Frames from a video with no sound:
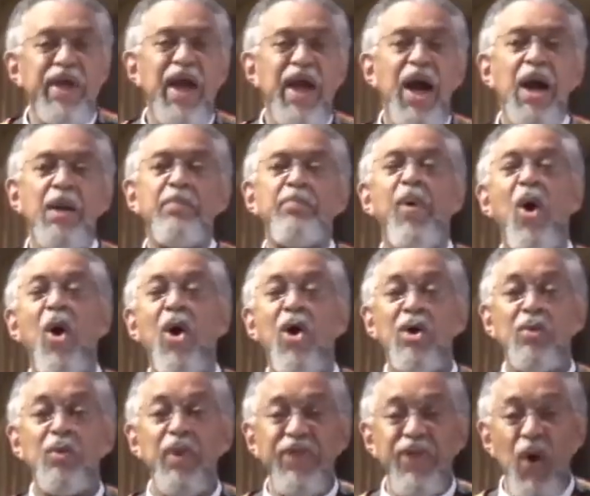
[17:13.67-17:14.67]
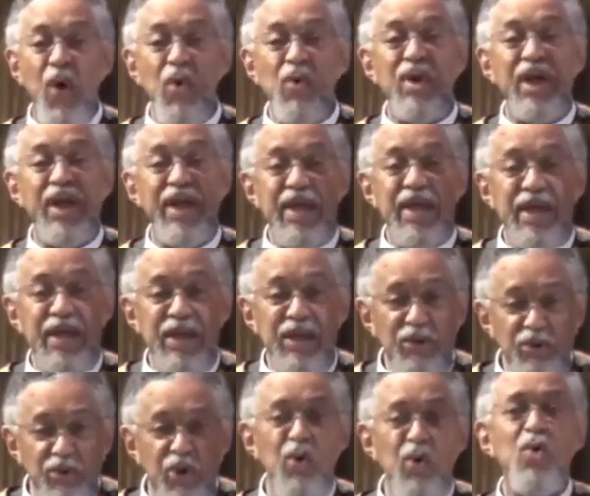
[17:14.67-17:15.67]
are born with only
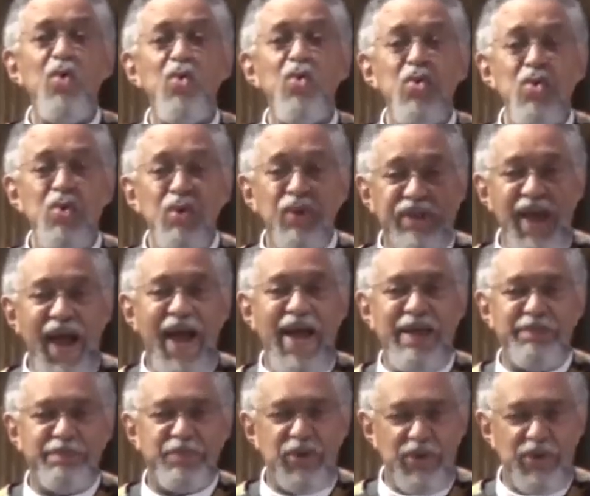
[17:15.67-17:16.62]
two types